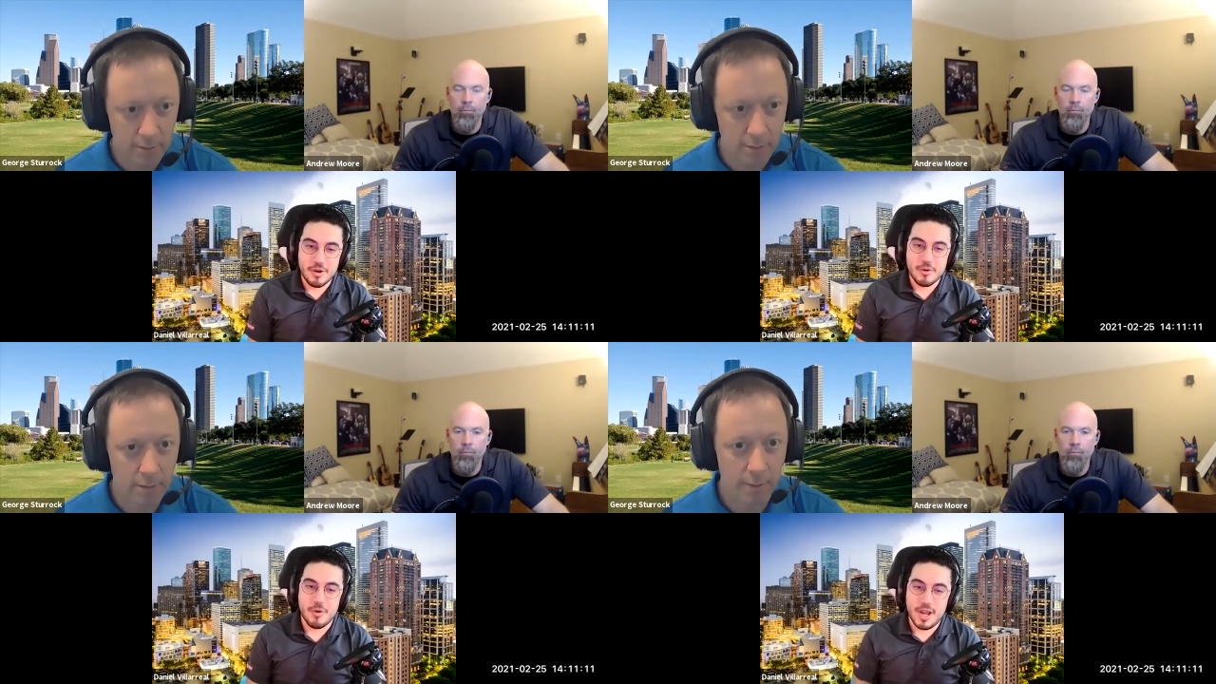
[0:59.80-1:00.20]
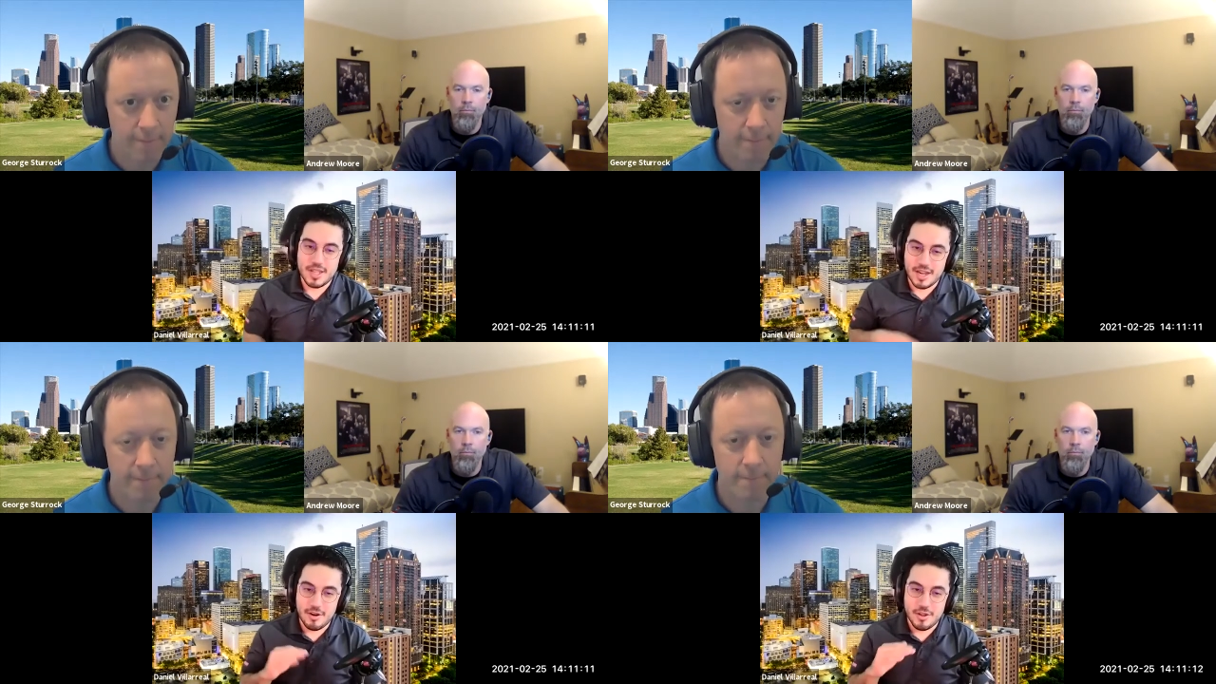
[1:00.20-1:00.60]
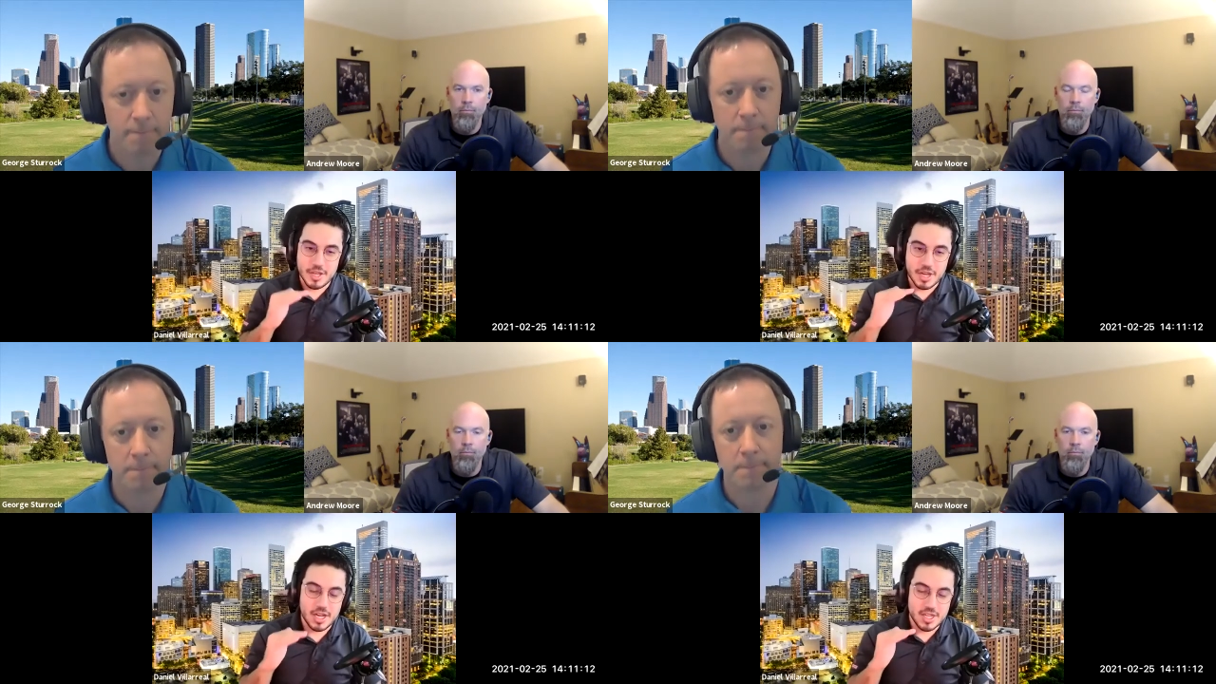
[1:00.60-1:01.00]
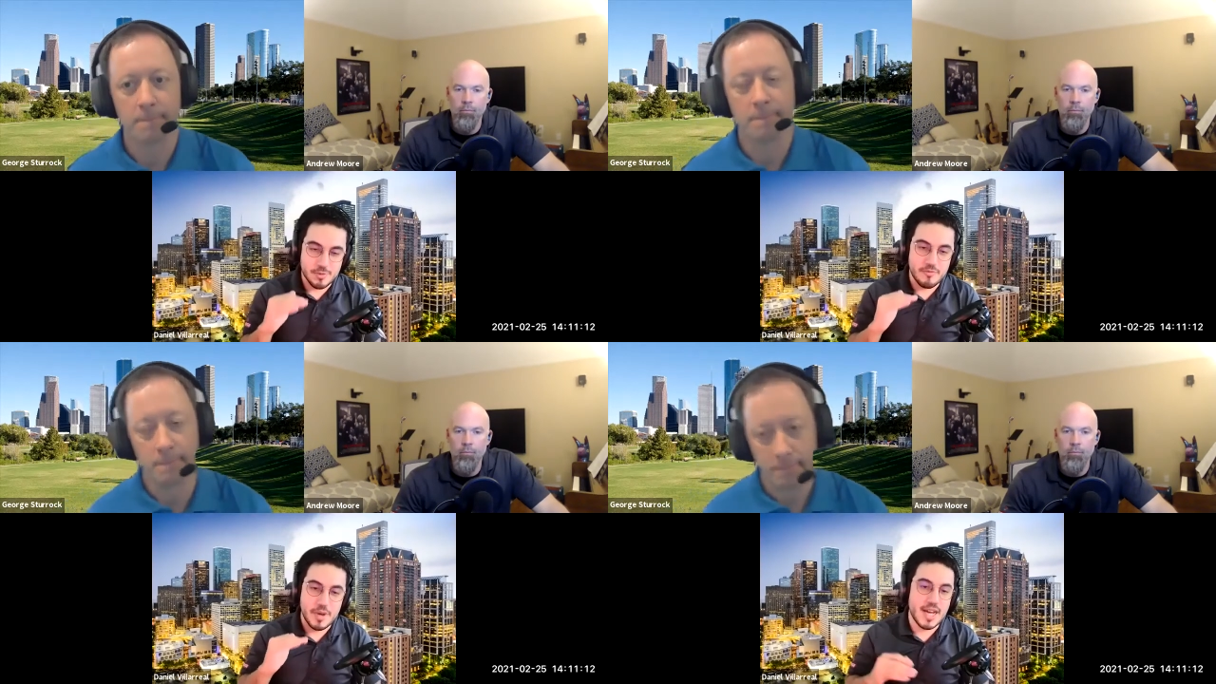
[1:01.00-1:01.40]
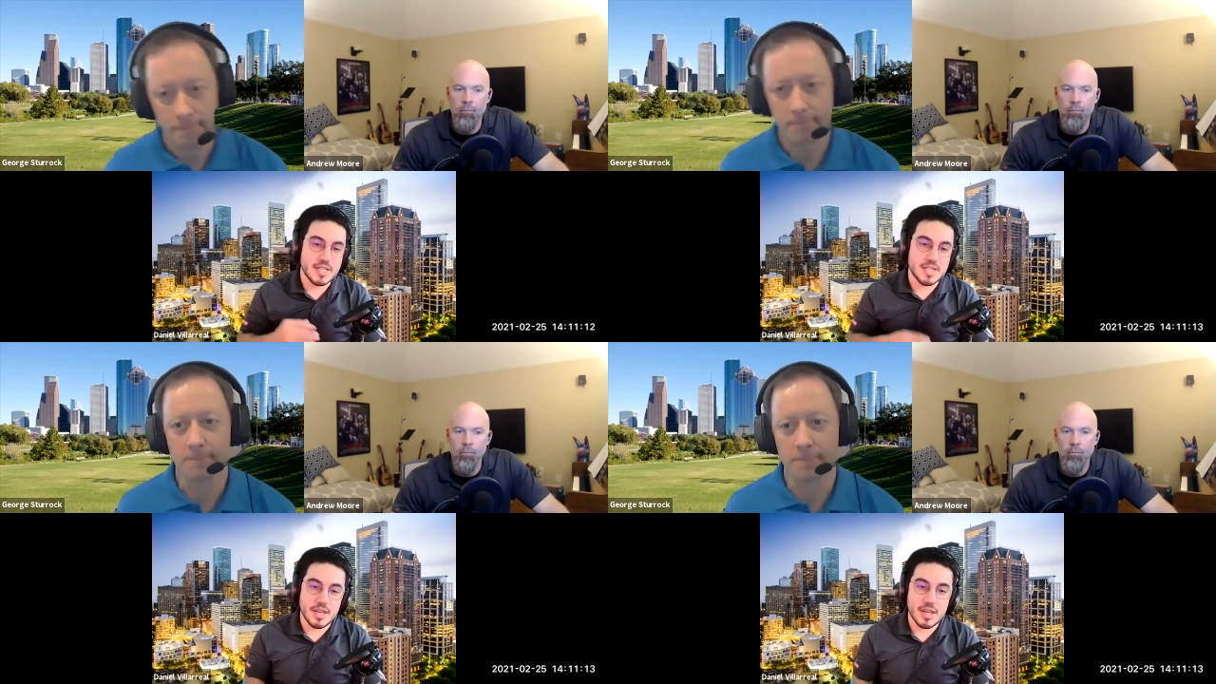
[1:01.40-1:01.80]
Speaker 1: right there on the cusp of
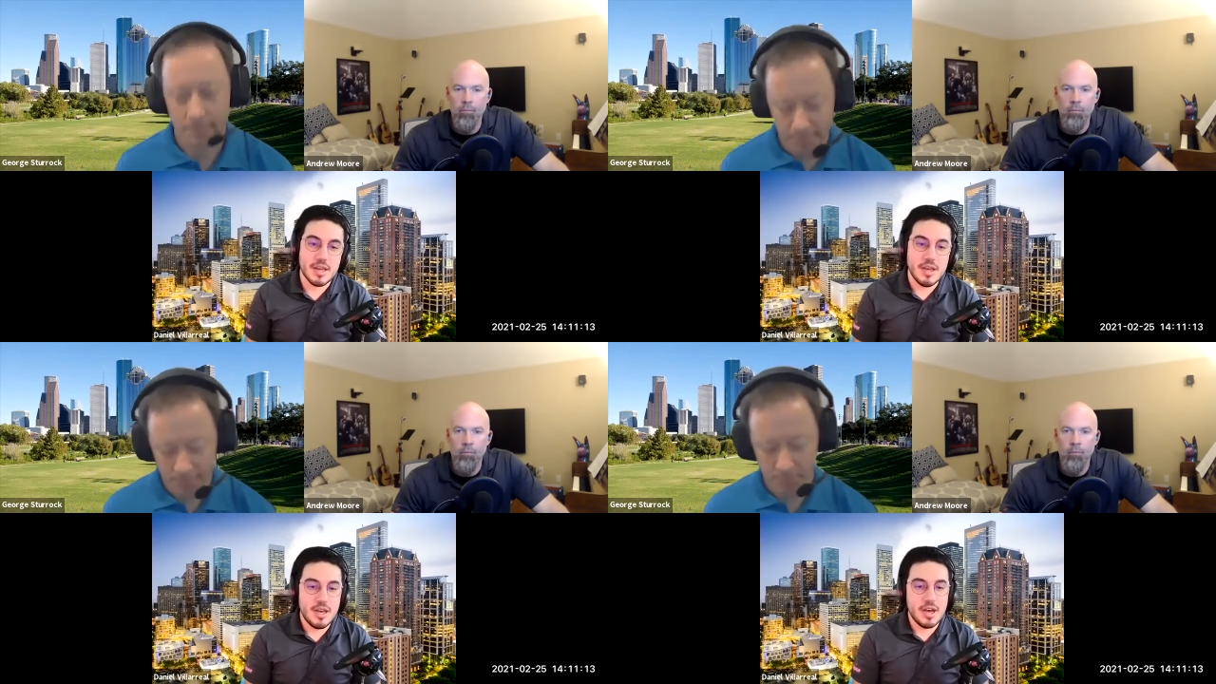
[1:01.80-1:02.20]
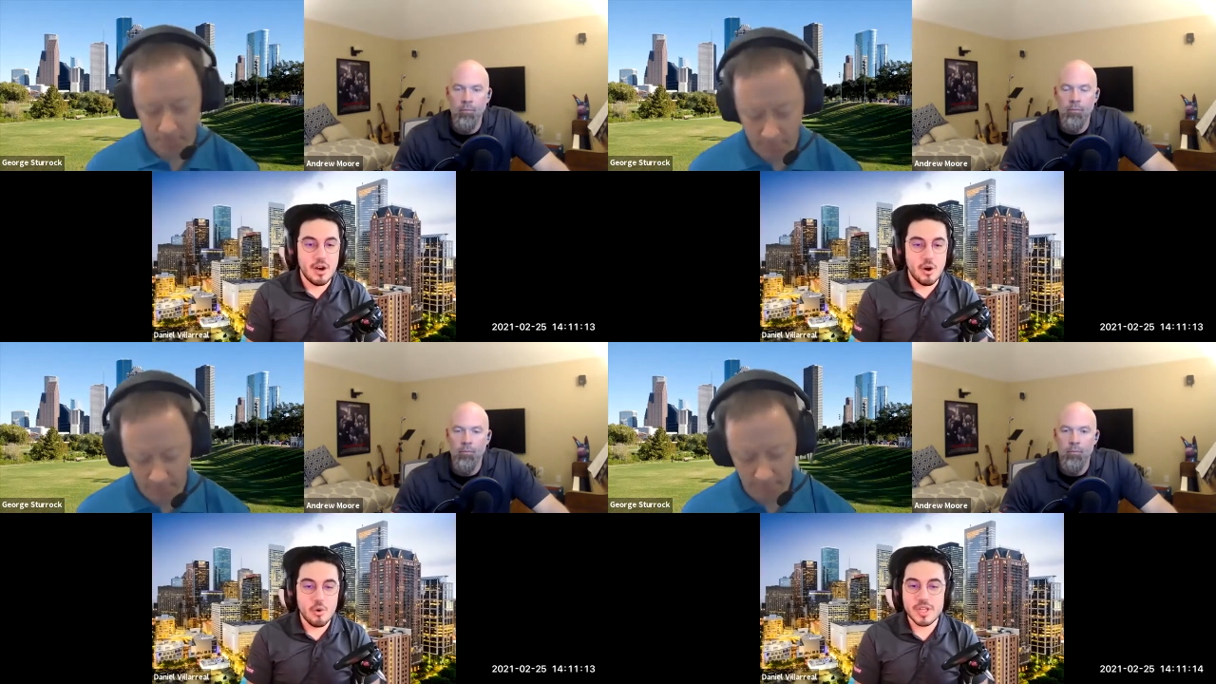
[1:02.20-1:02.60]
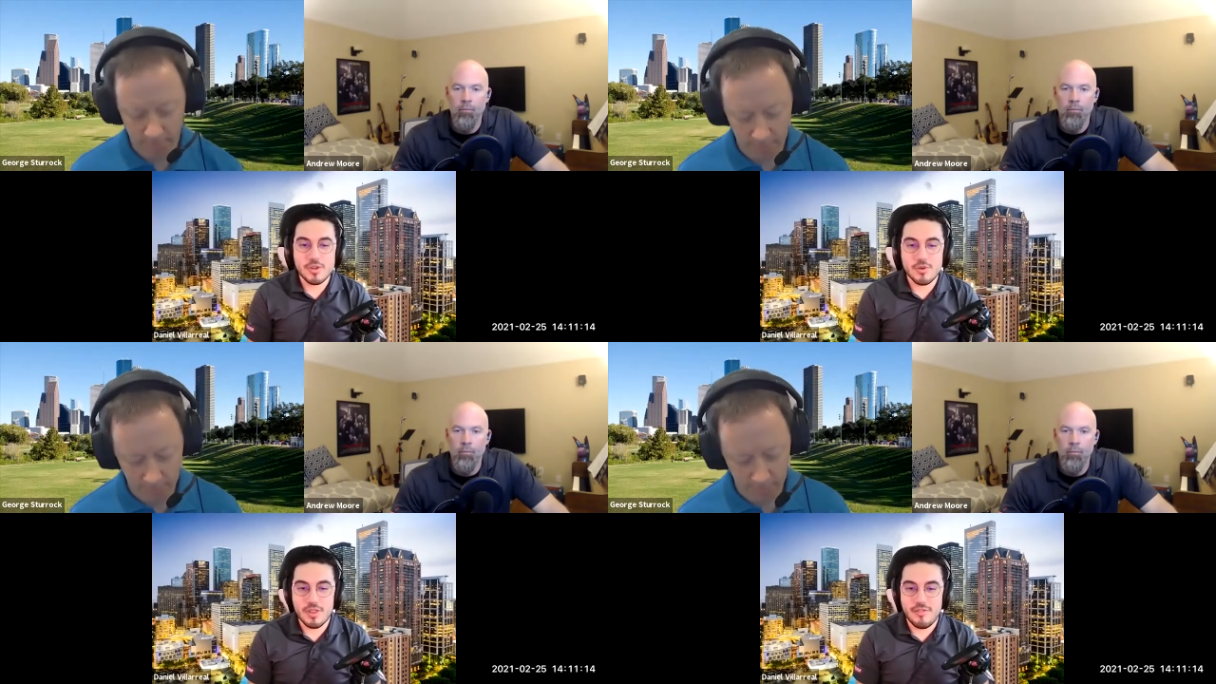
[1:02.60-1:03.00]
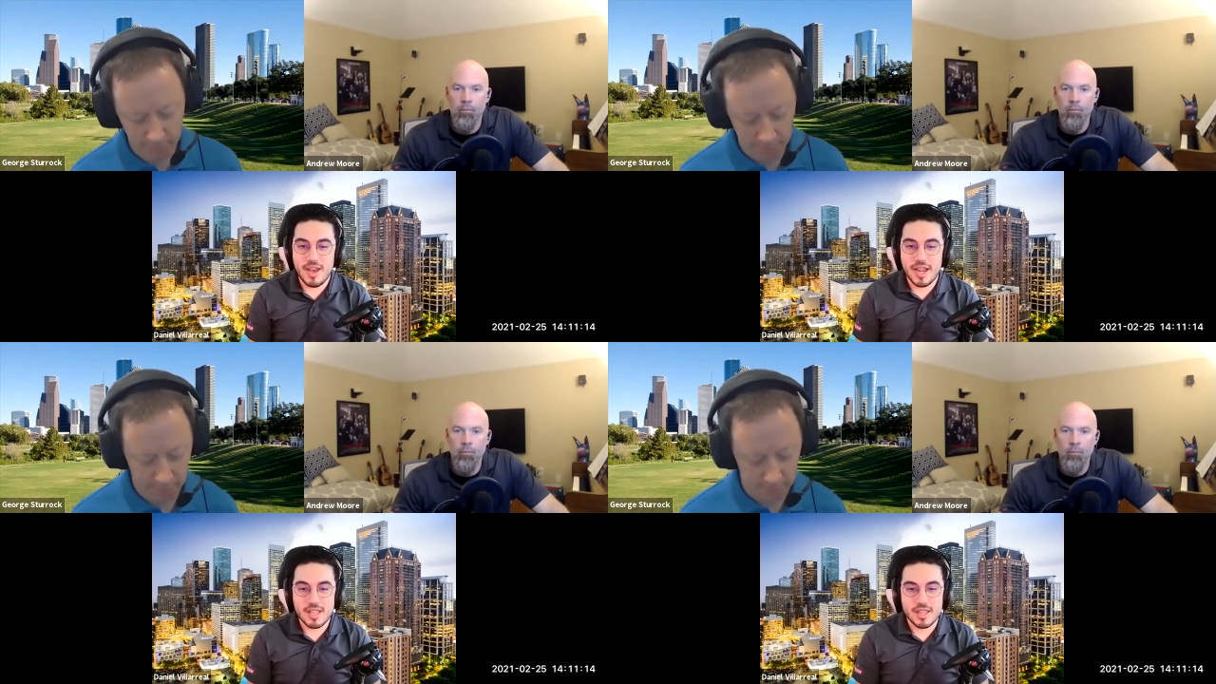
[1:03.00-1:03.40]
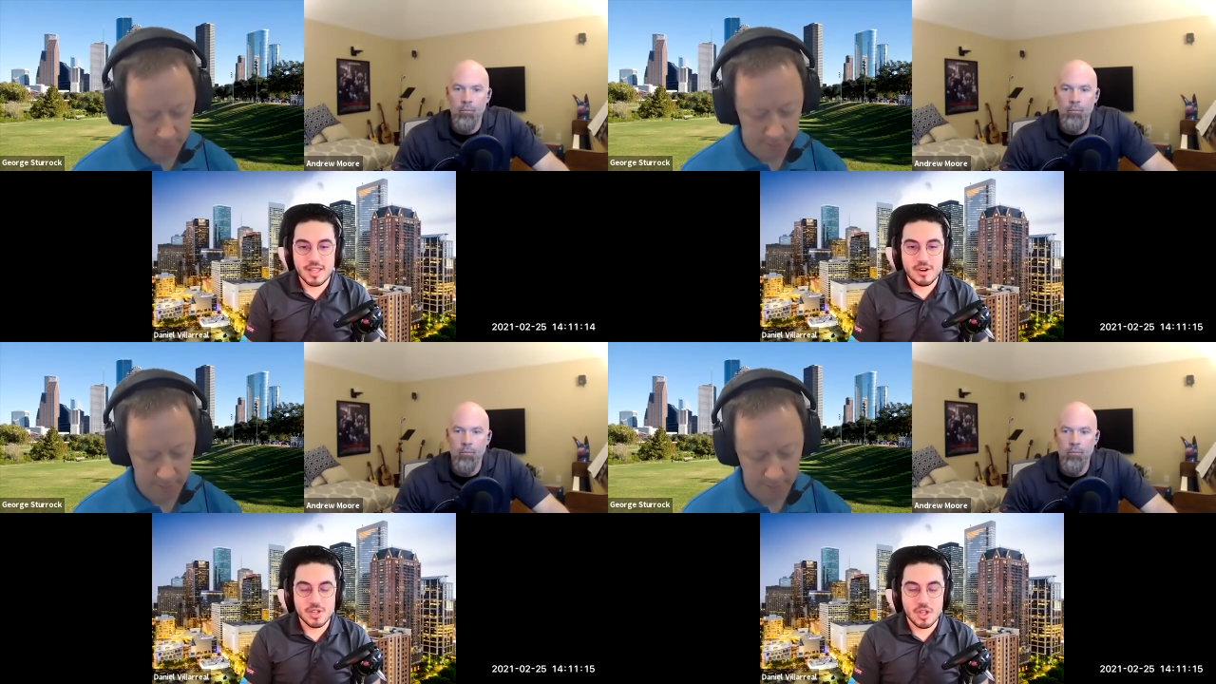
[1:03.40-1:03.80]
passing, uh, only due to the fact that there's a